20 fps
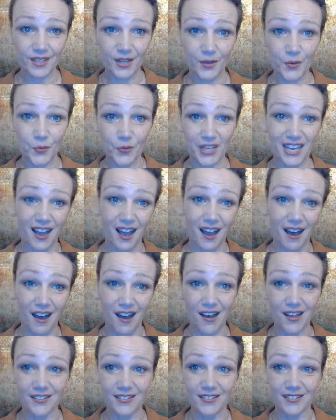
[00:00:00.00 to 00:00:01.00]
we
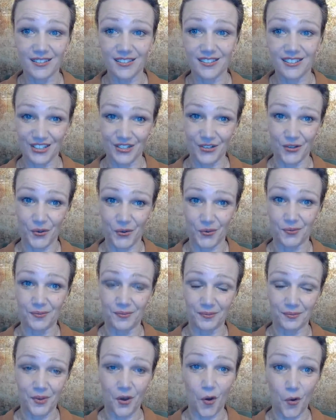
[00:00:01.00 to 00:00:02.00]
can't,
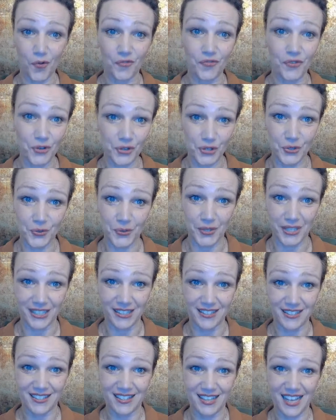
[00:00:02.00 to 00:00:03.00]
overdo
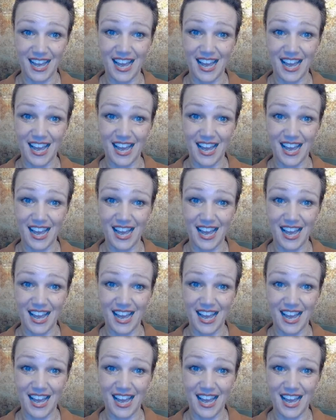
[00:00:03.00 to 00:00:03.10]
it.